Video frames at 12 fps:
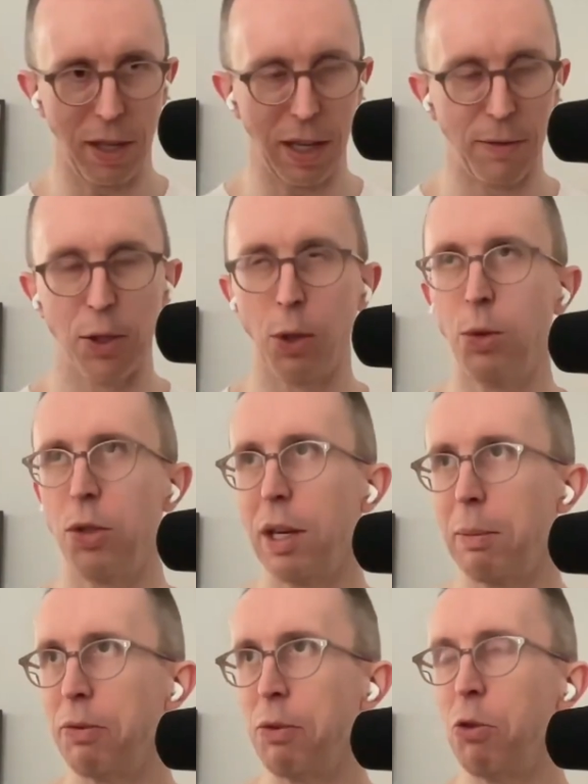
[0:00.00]
I think I've told you that
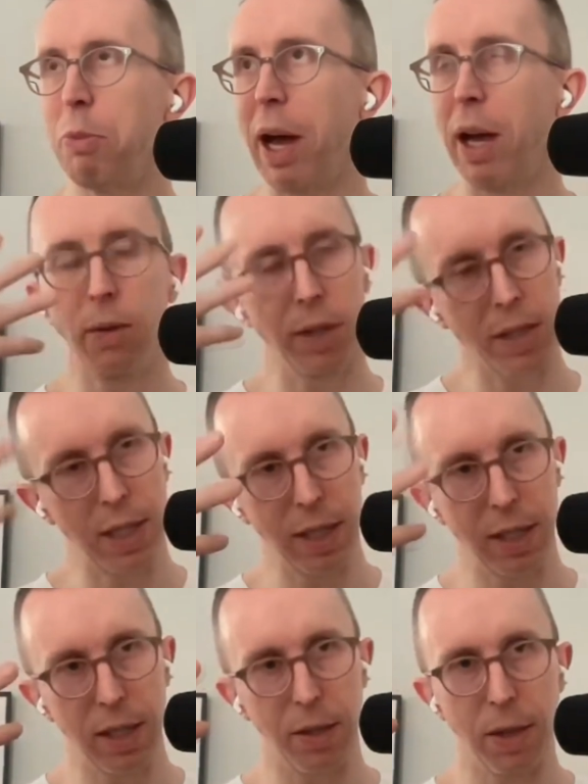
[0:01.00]
before, but I only see in
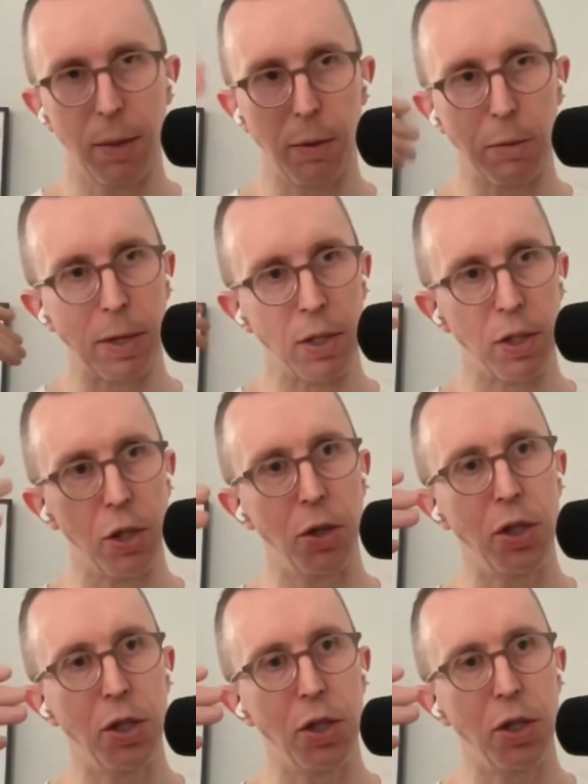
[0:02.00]
2D, which makes
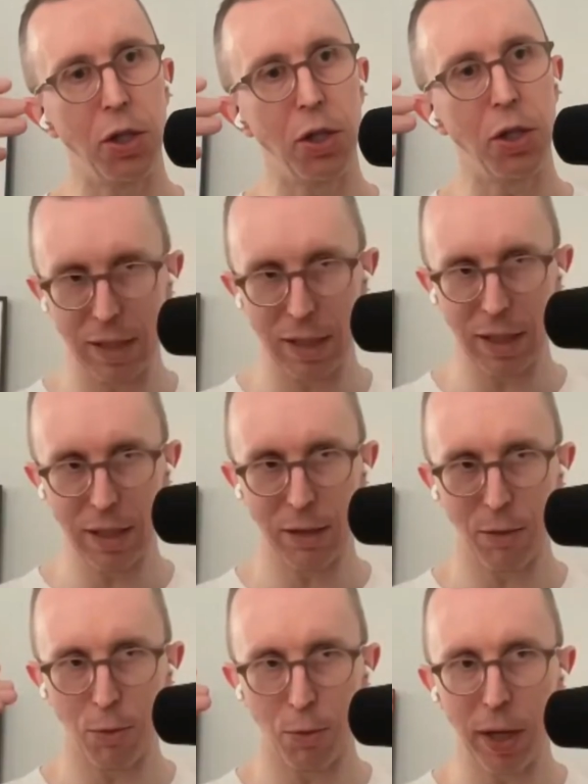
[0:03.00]
judging distances
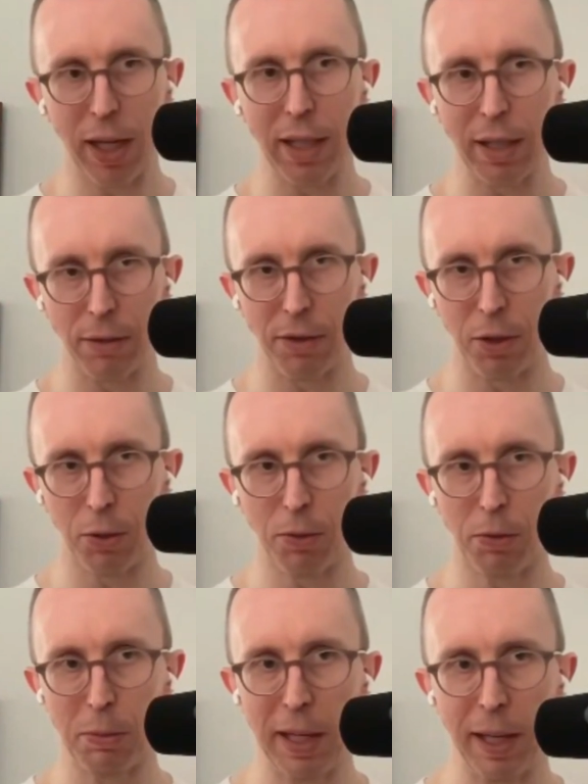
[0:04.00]
really difficult
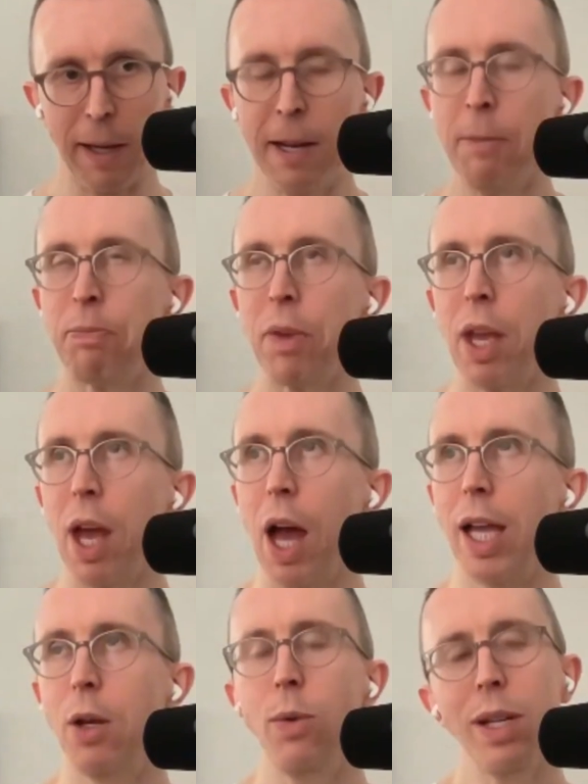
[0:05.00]
for me.
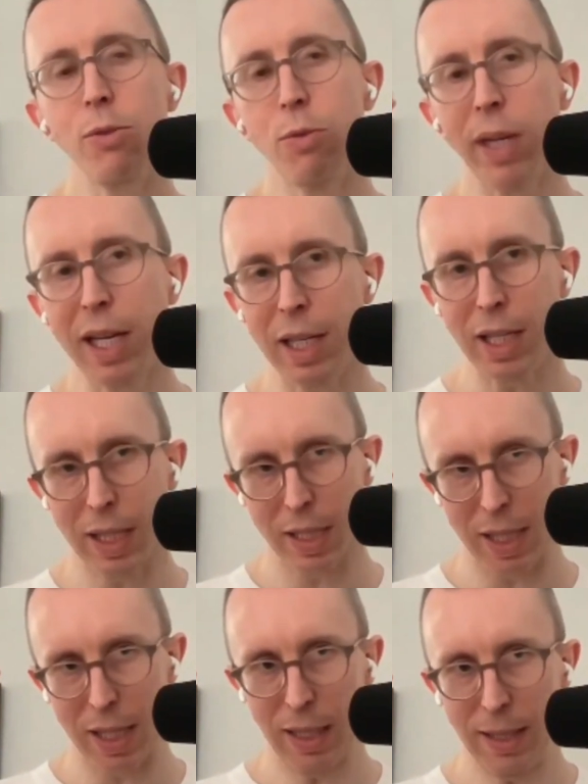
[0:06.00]
I only
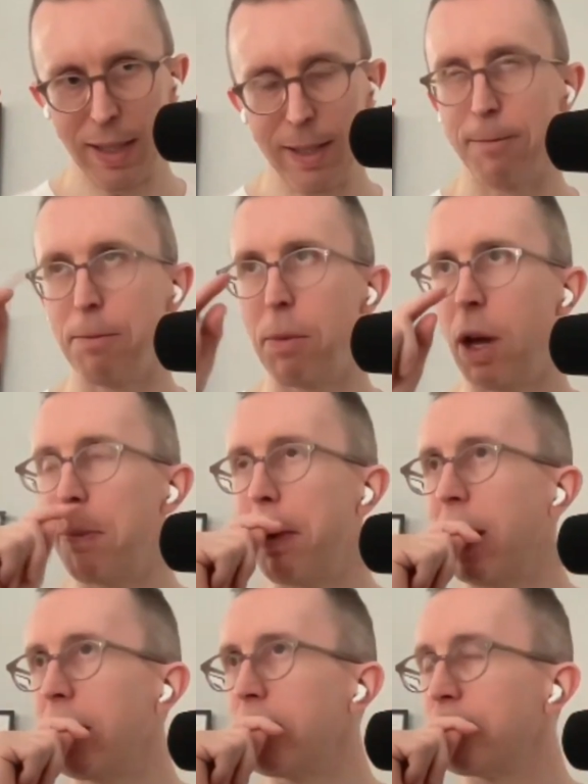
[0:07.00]
realized this
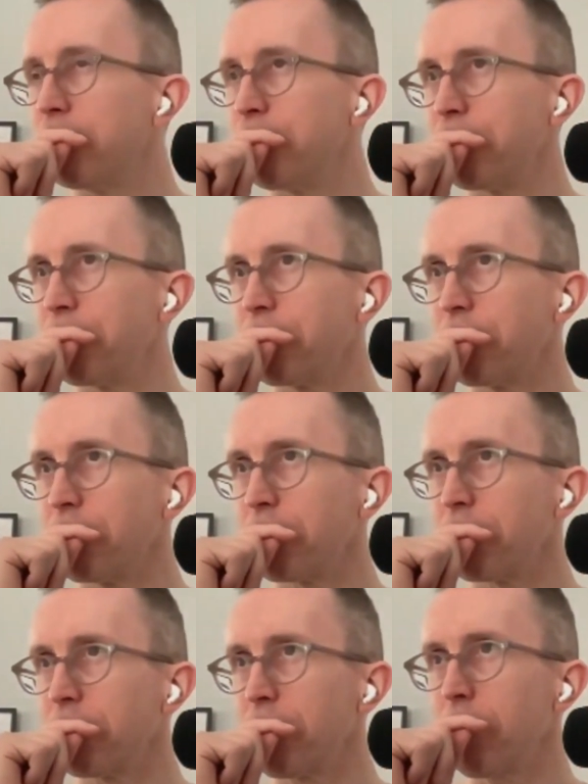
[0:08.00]
about
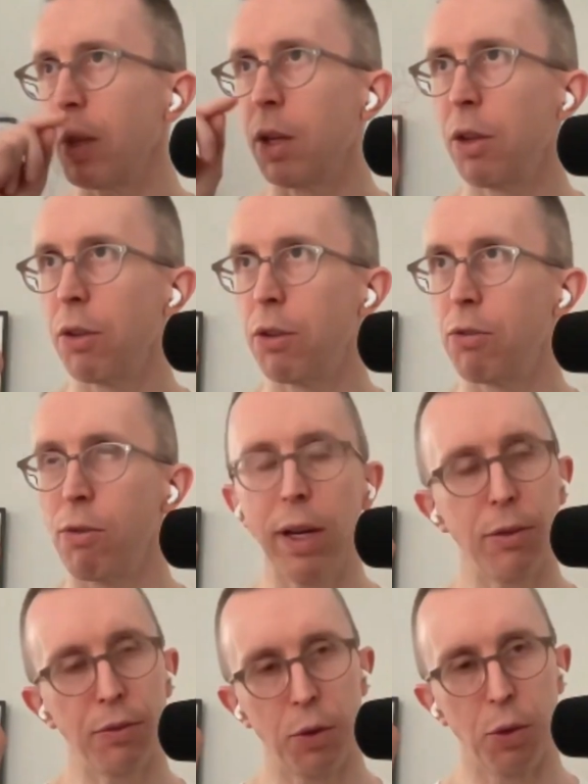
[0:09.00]
3 or
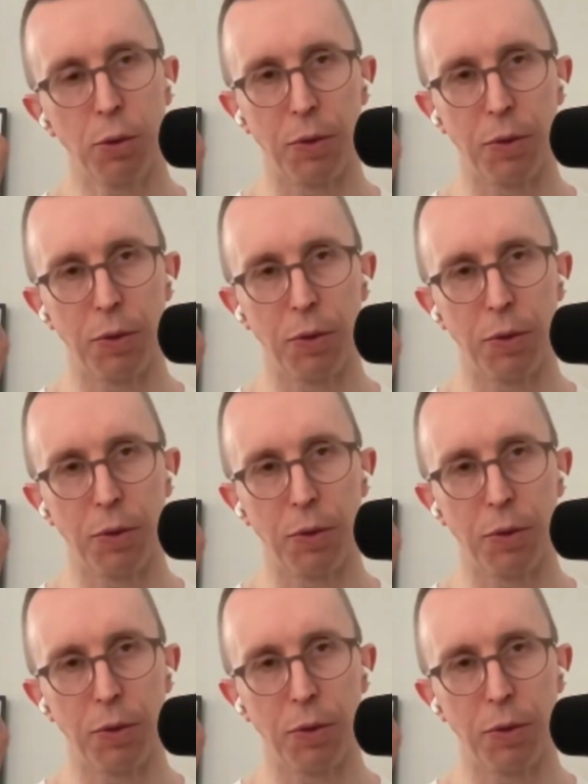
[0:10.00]
4 or